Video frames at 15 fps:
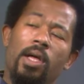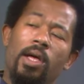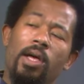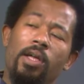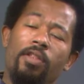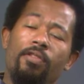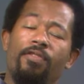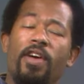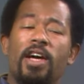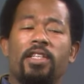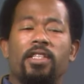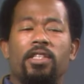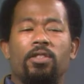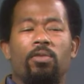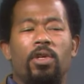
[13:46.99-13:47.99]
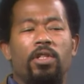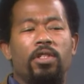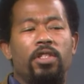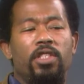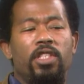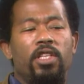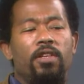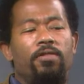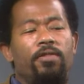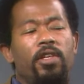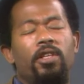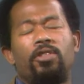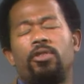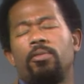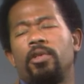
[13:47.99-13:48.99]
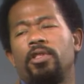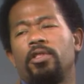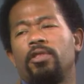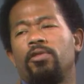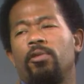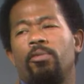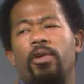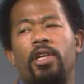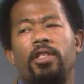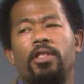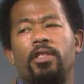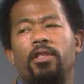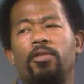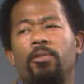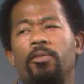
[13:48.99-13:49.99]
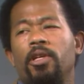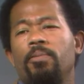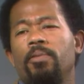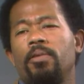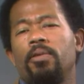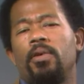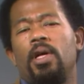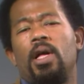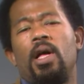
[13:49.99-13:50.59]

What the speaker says: and the fact that it's one of the chief instruments of oppression of the people.